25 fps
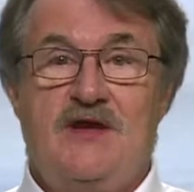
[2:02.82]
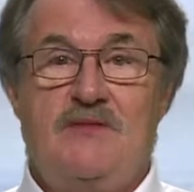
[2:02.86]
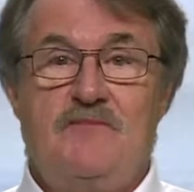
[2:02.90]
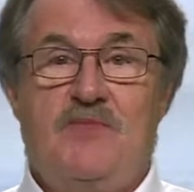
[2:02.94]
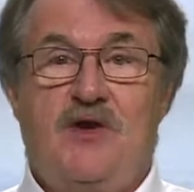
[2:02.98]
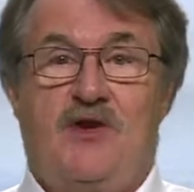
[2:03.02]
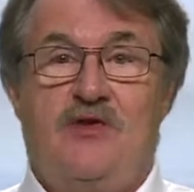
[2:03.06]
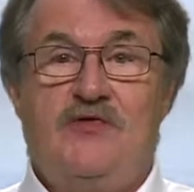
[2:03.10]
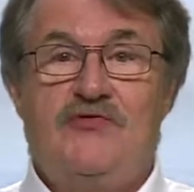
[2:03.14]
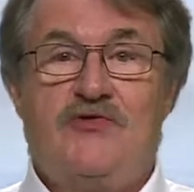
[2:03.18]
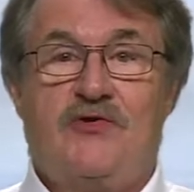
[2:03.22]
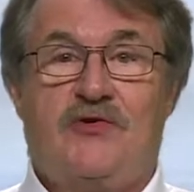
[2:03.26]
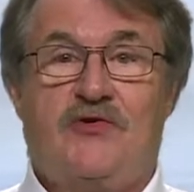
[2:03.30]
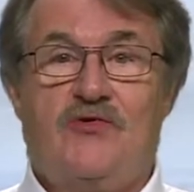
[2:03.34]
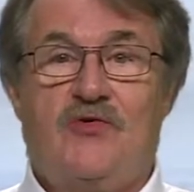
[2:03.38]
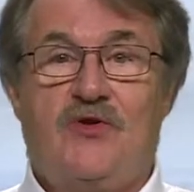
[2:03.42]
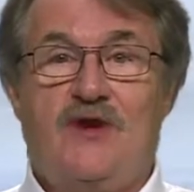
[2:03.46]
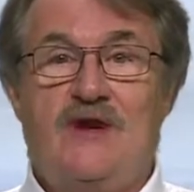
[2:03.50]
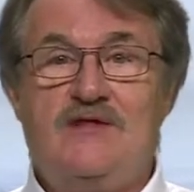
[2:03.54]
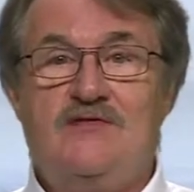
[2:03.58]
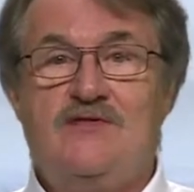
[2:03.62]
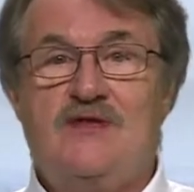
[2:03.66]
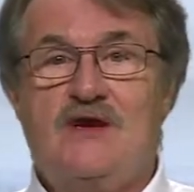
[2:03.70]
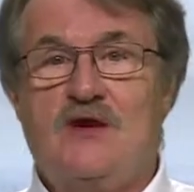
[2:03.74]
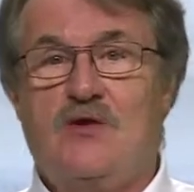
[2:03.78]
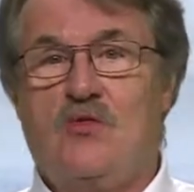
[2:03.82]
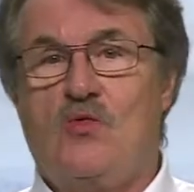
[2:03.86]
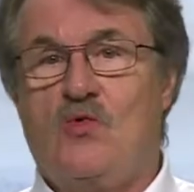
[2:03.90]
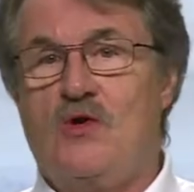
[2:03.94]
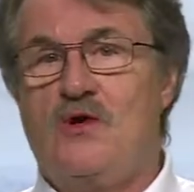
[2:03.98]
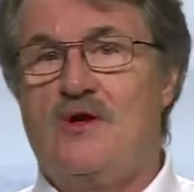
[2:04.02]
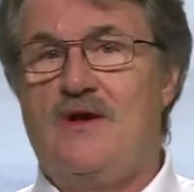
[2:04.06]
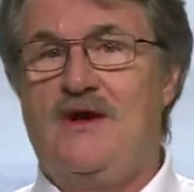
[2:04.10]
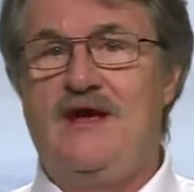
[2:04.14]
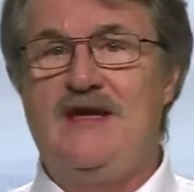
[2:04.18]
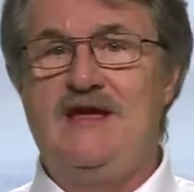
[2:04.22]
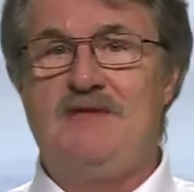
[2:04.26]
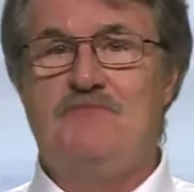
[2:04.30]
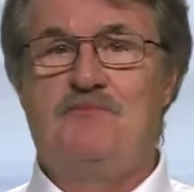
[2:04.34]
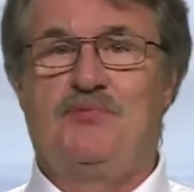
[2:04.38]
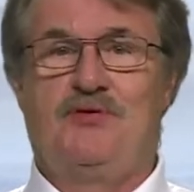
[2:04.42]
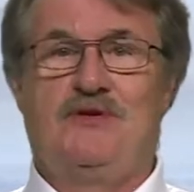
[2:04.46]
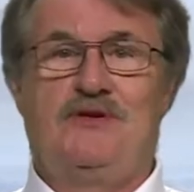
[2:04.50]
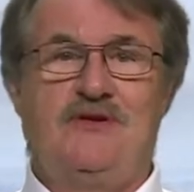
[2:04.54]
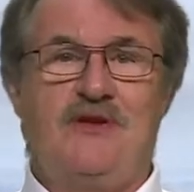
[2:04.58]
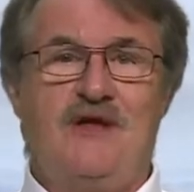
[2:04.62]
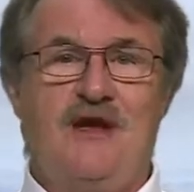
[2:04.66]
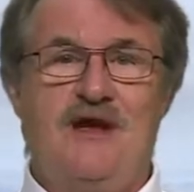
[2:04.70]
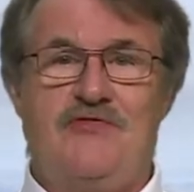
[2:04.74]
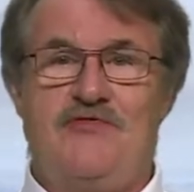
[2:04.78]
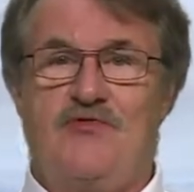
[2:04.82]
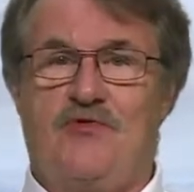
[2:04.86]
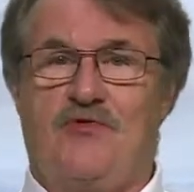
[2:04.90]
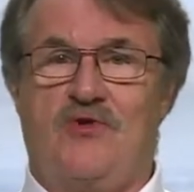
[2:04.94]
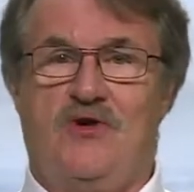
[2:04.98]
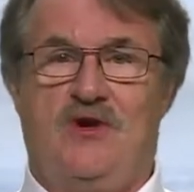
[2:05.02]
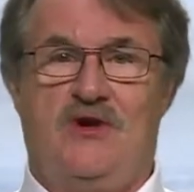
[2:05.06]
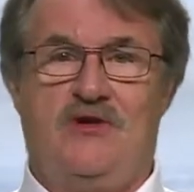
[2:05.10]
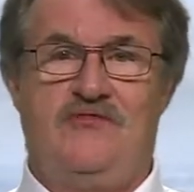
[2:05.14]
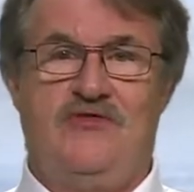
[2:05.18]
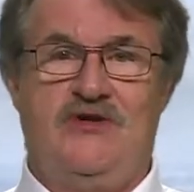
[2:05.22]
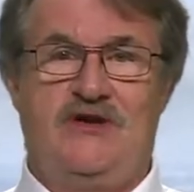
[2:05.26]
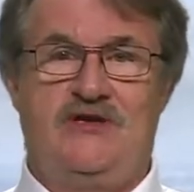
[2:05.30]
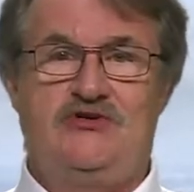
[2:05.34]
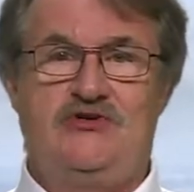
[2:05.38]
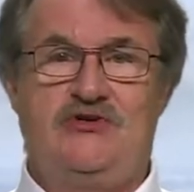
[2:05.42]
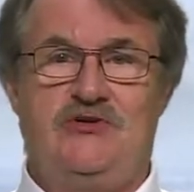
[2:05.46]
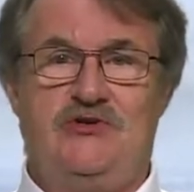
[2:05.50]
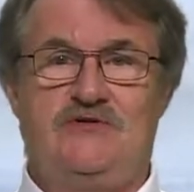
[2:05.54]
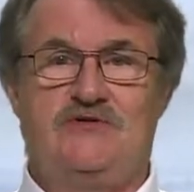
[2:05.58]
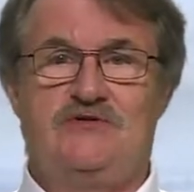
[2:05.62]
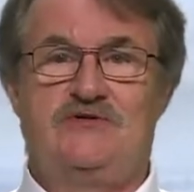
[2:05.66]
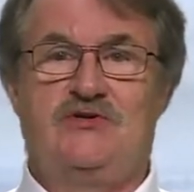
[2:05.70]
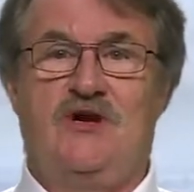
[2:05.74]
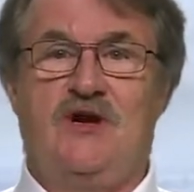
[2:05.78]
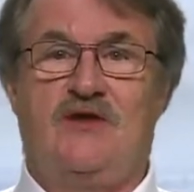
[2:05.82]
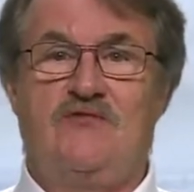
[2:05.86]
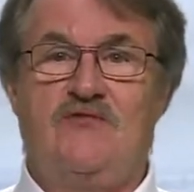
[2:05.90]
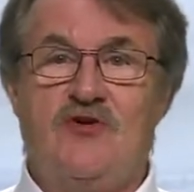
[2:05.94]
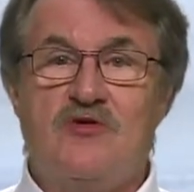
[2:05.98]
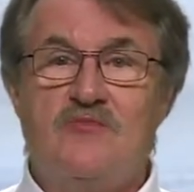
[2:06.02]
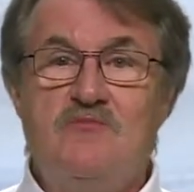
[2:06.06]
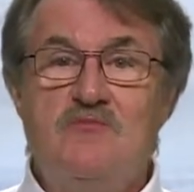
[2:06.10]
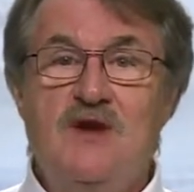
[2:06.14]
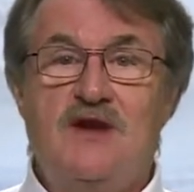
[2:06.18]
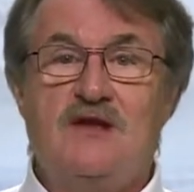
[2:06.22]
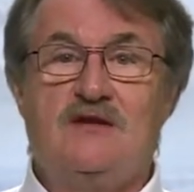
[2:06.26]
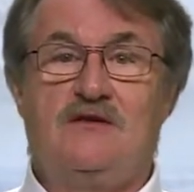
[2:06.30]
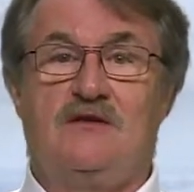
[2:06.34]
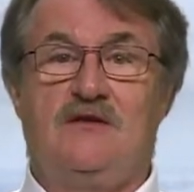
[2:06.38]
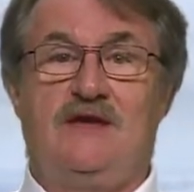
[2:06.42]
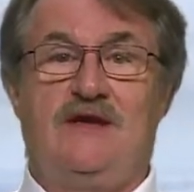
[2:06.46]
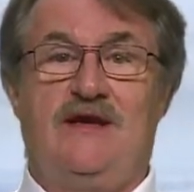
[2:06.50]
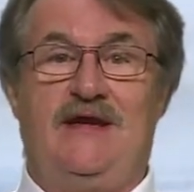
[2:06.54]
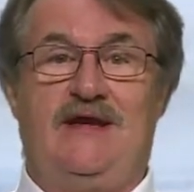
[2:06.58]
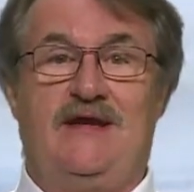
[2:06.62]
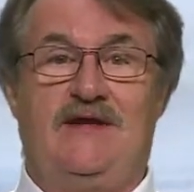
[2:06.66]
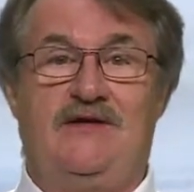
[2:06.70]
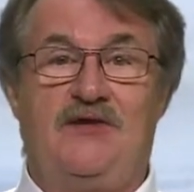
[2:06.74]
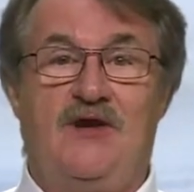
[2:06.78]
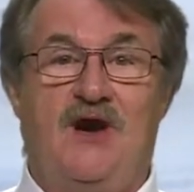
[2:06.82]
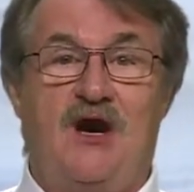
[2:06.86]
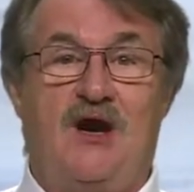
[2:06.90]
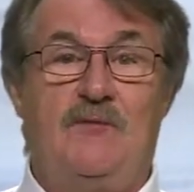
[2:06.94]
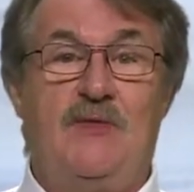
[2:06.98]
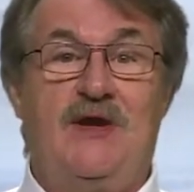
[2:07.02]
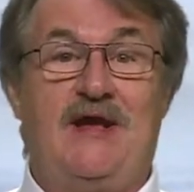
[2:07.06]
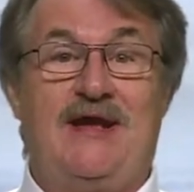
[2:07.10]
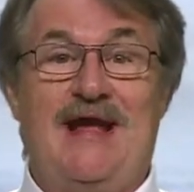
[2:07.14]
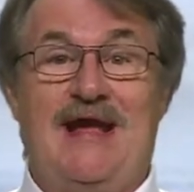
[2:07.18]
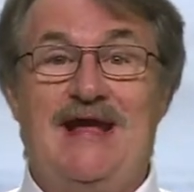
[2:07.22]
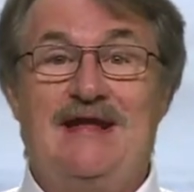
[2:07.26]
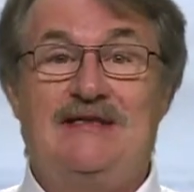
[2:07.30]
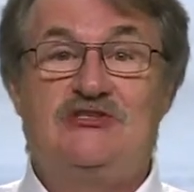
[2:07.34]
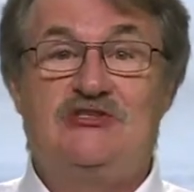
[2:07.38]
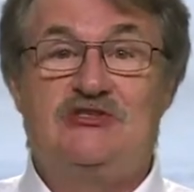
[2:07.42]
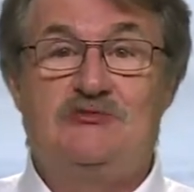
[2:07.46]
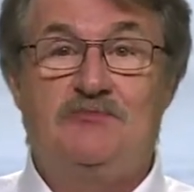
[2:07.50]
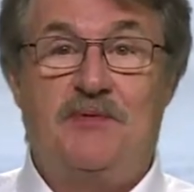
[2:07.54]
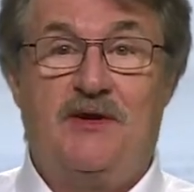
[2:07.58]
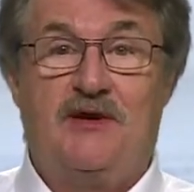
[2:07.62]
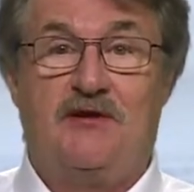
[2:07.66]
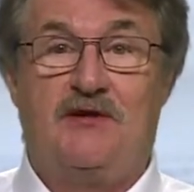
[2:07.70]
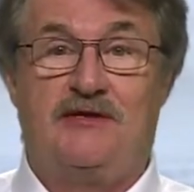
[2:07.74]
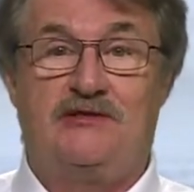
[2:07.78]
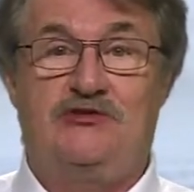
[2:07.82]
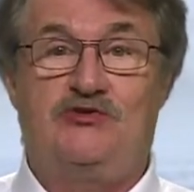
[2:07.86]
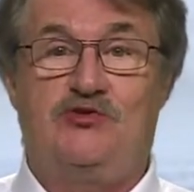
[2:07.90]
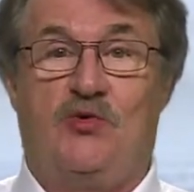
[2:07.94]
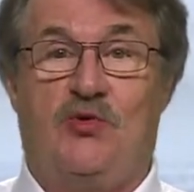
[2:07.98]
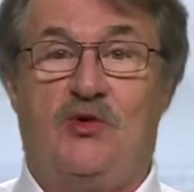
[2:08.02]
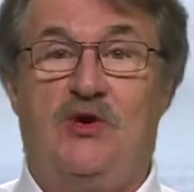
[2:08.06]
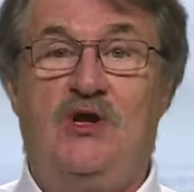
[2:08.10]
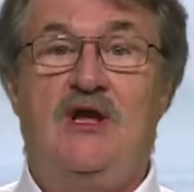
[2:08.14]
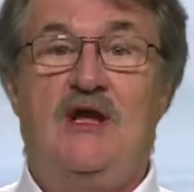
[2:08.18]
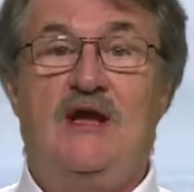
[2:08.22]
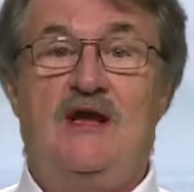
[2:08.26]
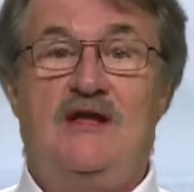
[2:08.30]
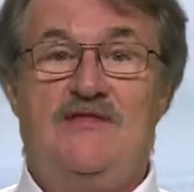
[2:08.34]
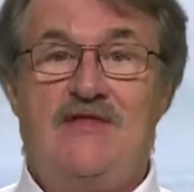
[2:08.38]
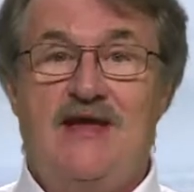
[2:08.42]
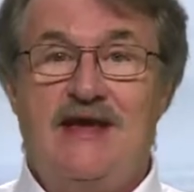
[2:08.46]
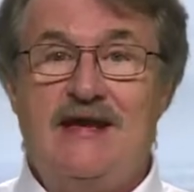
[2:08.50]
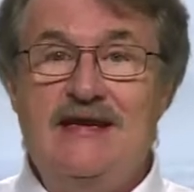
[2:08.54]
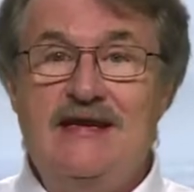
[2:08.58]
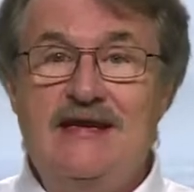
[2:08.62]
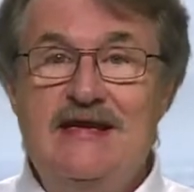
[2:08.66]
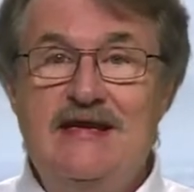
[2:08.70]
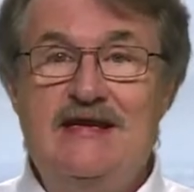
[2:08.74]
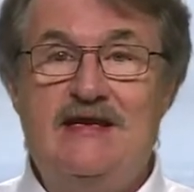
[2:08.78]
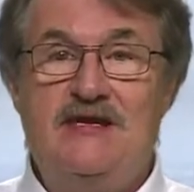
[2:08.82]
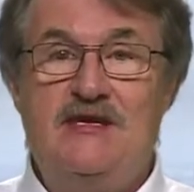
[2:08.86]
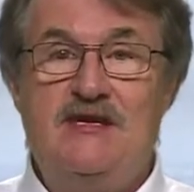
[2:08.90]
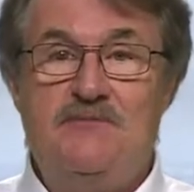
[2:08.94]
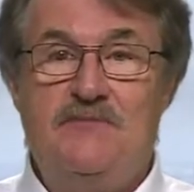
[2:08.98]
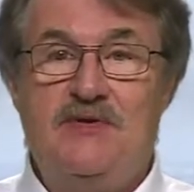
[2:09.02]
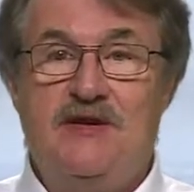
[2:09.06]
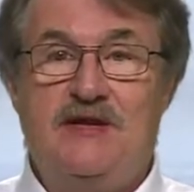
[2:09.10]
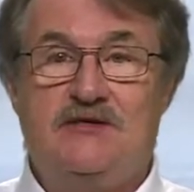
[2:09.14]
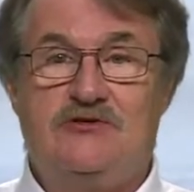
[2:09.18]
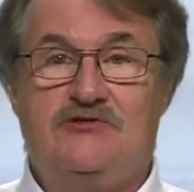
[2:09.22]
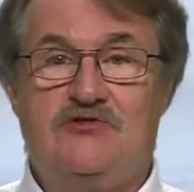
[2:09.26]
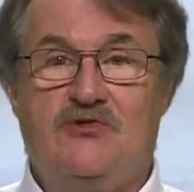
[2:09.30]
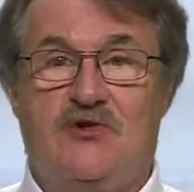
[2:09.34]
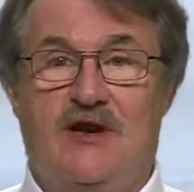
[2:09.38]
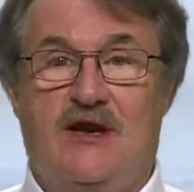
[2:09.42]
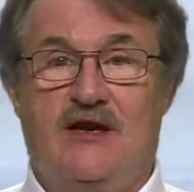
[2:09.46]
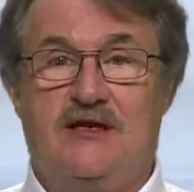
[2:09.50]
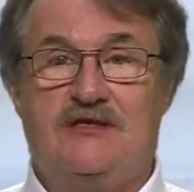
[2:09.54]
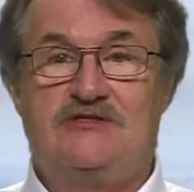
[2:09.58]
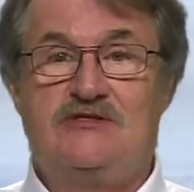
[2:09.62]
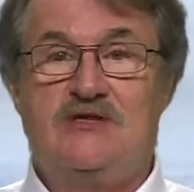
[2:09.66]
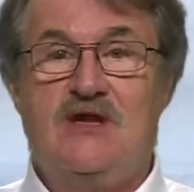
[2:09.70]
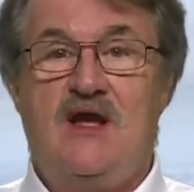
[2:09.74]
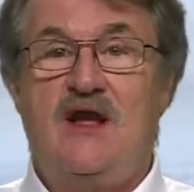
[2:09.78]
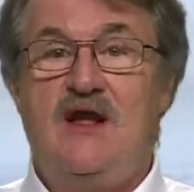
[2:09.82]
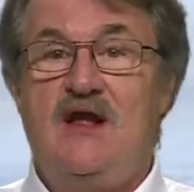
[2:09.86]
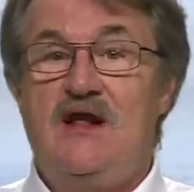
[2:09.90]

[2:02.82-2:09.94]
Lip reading: both agreed there were a plethora of issues, governmental, economic, and spiritual, that needed to be addressed.